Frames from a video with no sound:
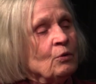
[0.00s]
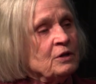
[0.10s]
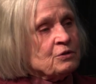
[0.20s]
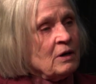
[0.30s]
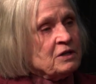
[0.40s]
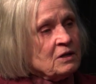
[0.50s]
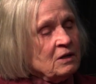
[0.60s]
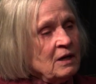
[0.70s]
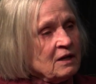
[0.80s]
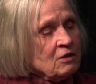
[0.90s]
we try to
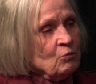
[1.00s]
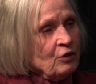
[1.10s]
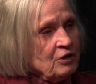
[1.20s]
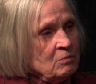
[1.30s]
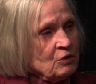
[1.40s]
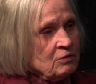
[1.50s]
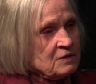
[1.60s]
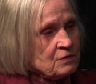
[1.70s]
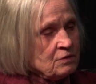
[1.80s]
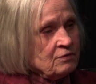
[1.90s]
connect them with the
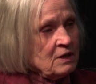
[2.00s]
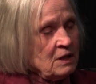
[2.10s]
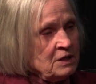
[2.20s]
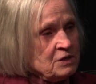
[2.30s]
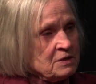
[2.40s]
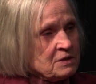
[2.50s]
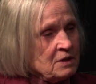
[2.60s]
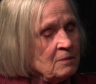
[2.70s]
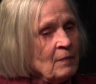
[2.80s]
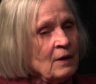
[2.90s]
immigrant serving
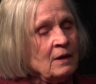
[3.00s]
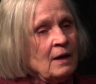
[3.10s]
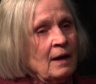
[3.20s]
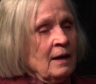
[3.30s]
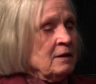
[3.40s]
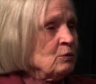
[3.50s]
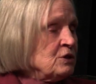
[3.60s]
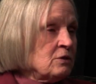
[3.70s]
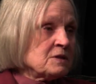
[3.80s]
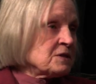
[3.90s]
agency. And we
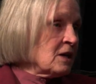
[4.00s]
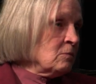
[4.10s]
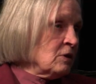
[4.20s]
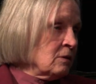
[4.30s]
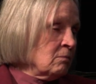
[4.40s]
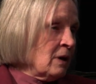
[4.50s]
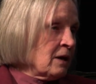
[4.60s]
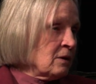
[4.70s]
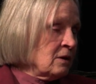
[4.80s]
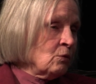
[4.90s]
do the same
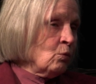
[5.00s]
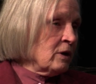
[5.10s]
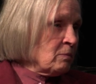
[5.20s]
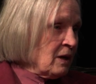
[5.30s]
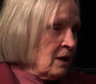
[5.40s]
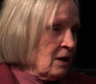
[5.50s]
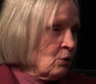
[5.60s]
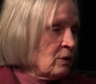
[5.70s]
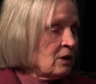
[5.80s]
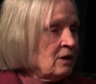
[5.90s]
in
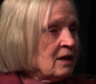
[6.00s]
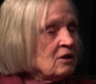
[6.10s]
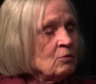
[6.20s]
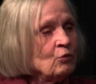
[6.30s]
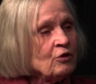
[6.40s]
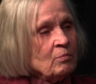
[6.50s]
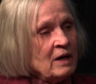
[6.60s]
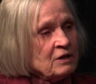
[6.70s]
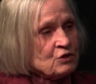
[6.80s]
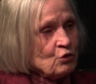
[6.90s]
Winnipeg. We connect them with
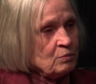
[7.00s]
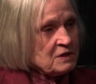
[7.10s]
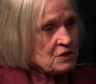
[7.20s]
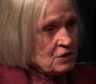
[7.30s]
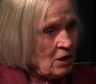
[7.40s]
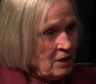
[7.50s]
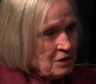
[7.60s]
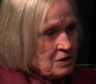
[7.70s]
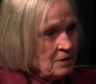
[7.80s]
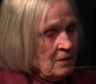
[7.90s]
Manitoba
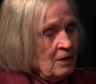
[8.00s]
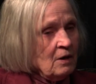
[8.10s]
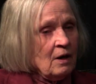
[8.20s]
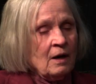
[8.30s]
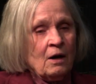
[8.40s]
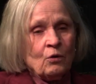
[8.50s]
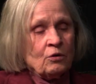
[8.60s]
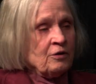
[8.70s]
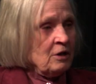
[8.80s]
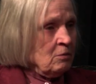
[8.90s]
Start.
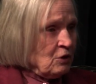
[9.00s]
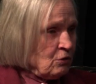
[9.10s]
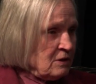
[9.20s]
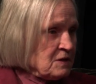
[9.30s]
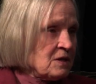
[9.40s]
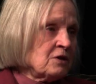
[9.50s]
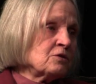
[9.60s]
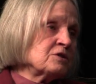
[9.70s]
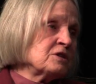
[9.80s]
or the immigrant center,